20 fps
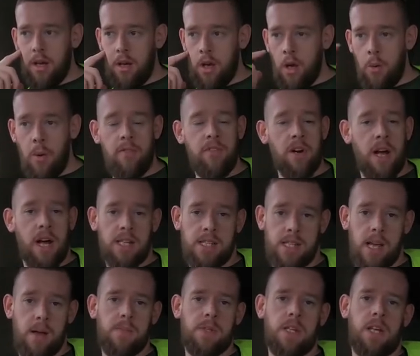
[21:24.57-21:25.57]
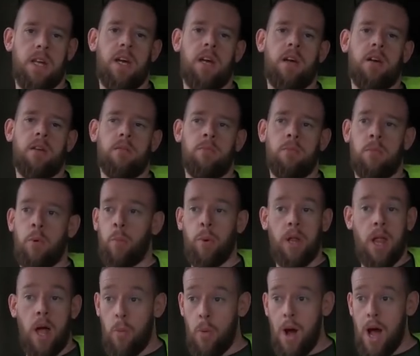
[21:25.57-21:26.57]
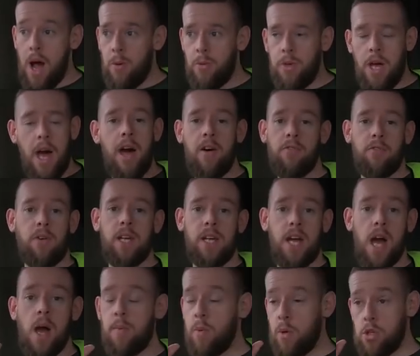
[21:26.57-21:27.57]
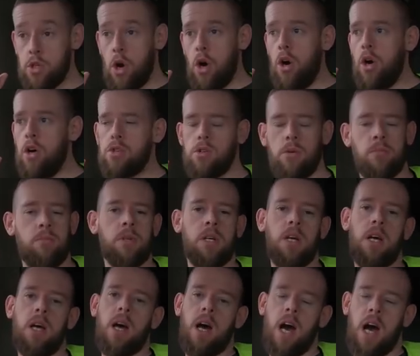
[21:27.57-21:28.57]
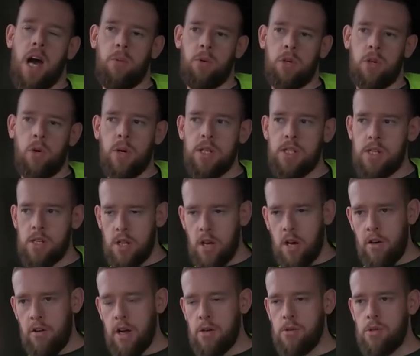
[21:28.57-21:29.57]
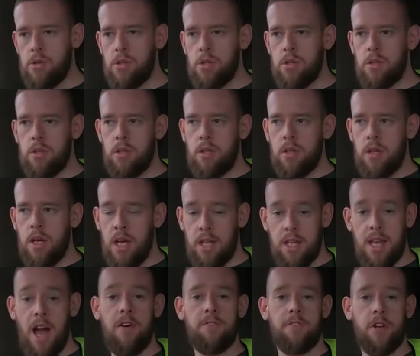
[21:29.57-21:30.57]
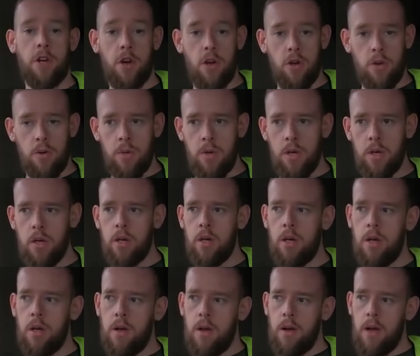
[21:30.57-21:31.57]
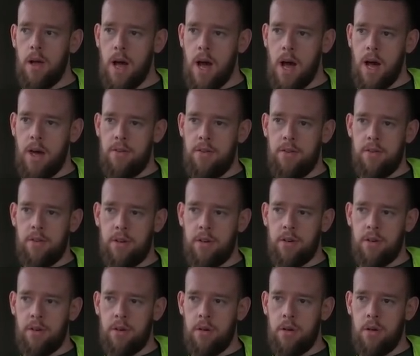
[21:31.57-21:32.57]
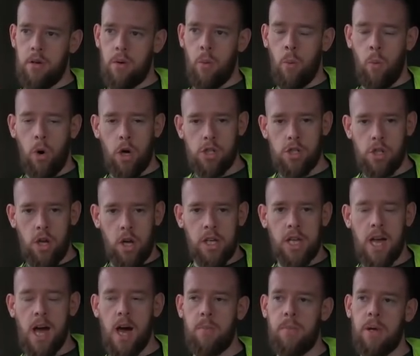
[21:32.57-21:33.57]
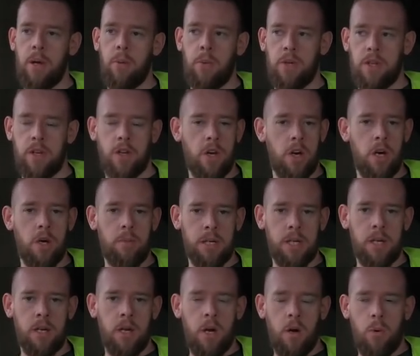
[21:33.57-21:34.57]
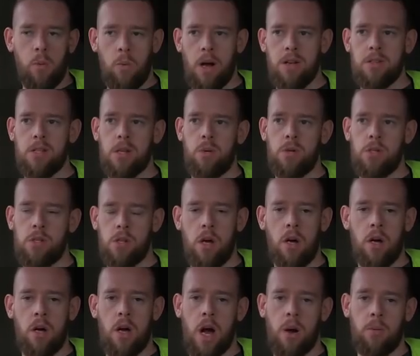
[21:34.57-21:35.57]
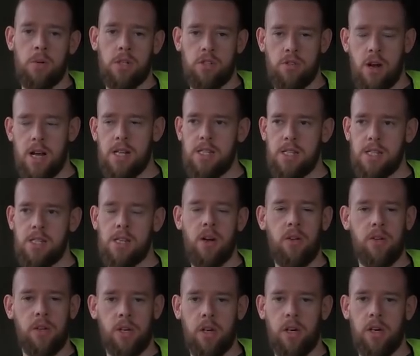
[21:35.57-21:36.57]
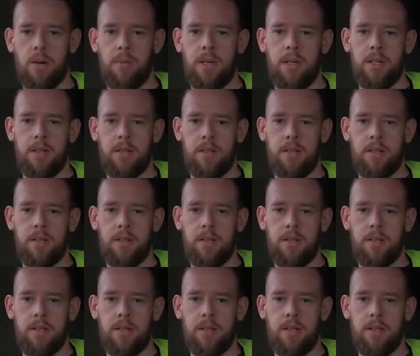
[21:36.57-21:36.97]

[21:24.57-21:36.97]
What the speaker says: Whoever accepted it would be like, wow, yeah, free carpet wash, awesome. I would go into their house in the afternoon and wash their carpet with a Kirby. Whilst I was there, I was trying to sell the Kirby.